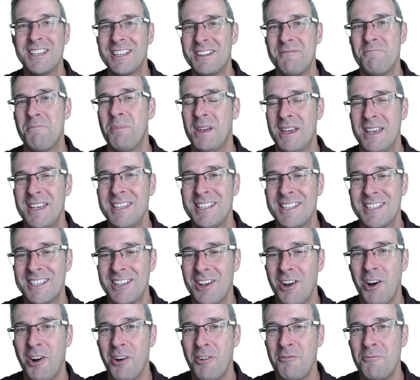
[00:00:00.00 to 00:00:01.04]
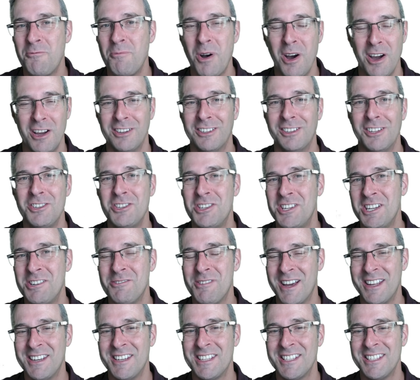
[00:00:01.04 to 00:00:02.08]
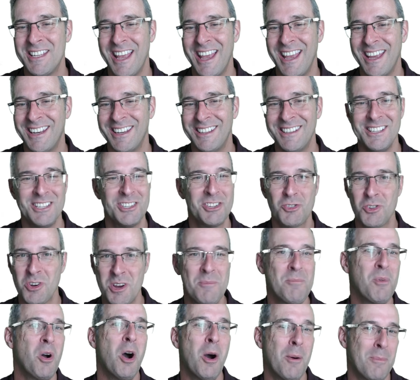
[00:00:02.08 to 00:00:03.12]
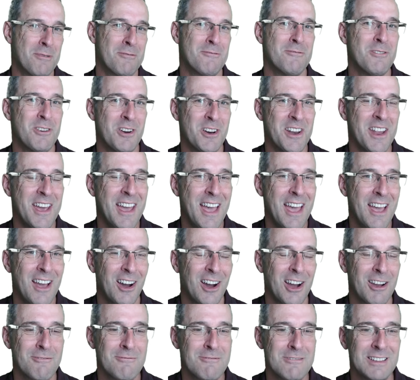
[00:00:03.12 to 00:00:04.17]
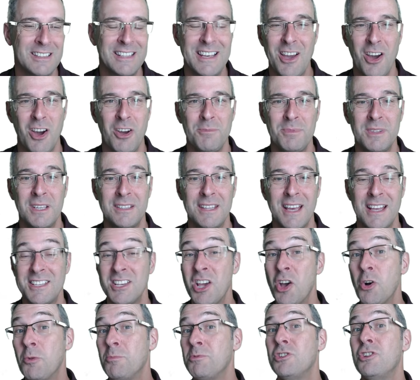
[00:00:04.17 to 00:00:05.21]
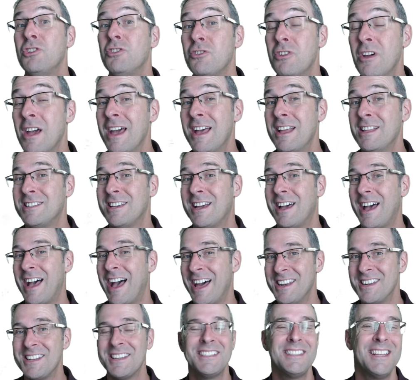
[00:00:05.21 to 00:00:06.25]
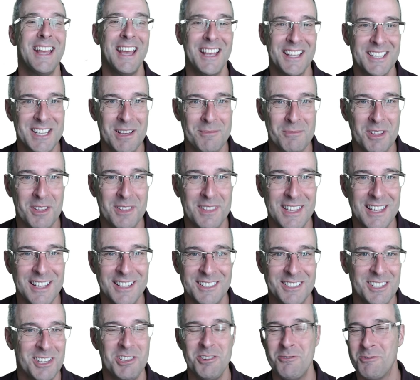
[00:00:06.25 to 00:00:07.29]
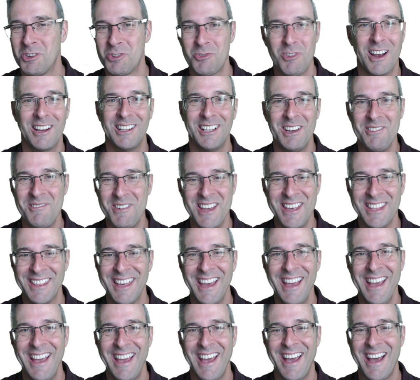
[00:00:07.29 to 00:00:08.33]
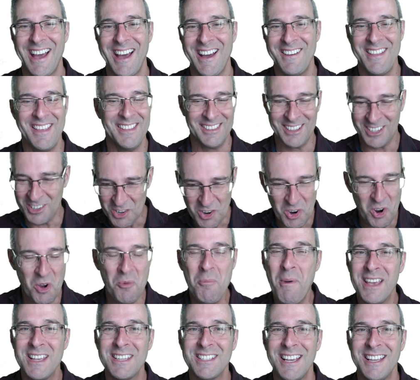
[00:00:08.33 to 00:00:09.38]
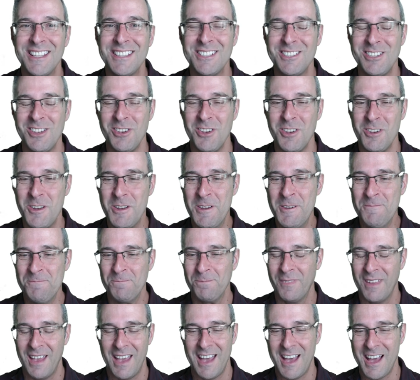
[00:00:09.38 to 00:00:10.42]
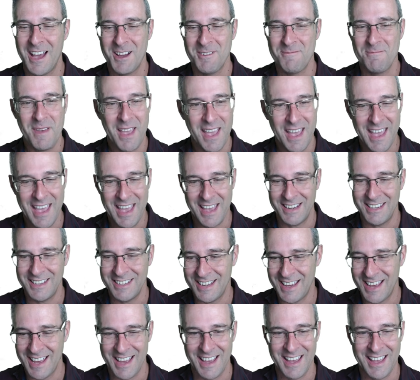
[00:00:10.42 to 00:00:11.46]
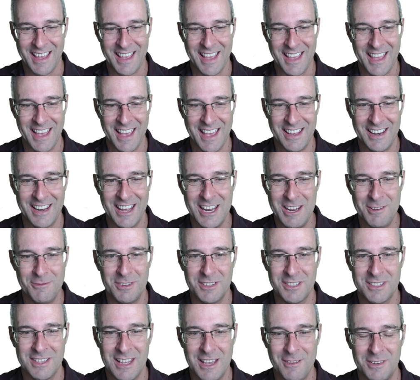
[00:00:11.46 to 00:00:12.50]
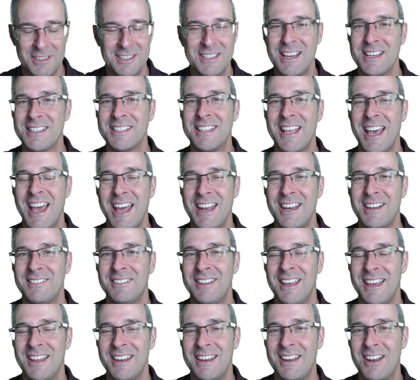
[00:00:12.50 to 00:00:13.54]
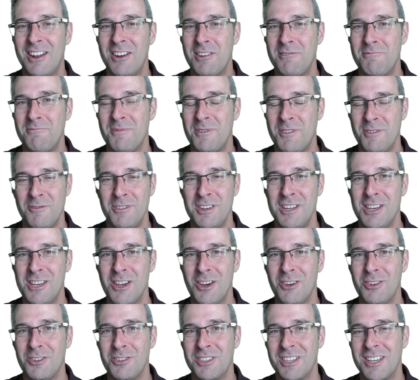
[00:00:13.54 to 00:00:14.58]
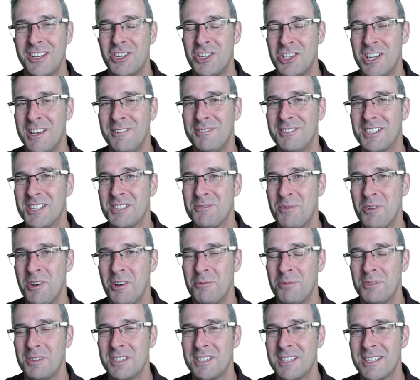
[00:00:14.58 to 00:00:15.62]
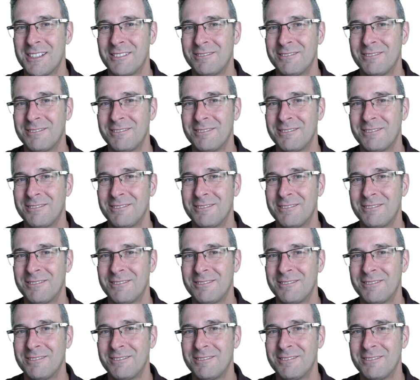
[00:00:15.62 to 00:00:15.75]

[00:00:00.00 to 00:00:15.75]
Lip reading: piece of biology to understand, this operon. I really hope that that's helped you to understand some of the things that you were struggling with, and that it all makes sense to you. And if it does that, then the video's achieved its purpose.